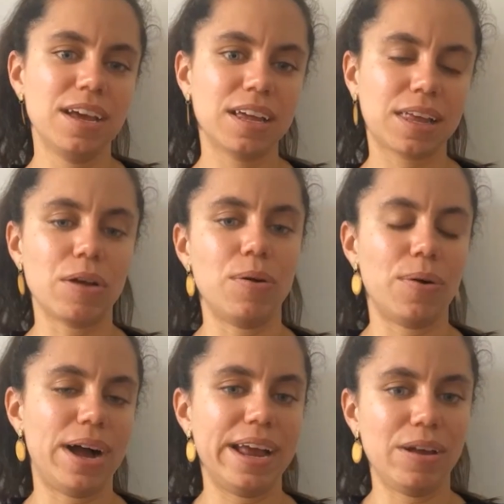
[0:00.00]
So
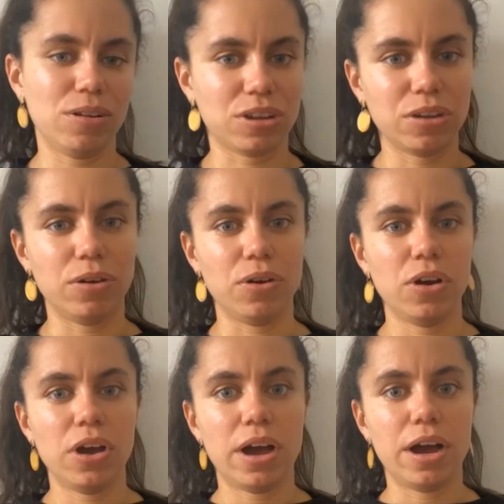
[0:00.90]
I also
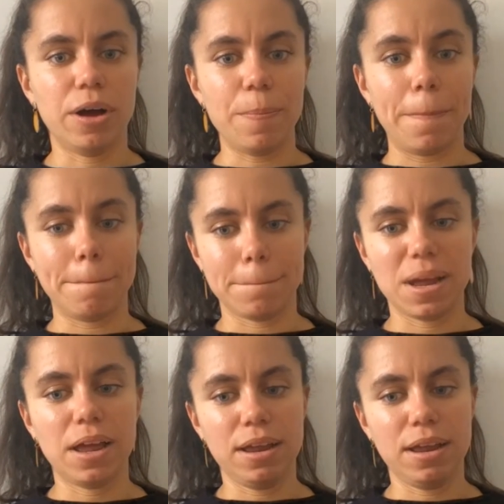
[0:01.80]
um,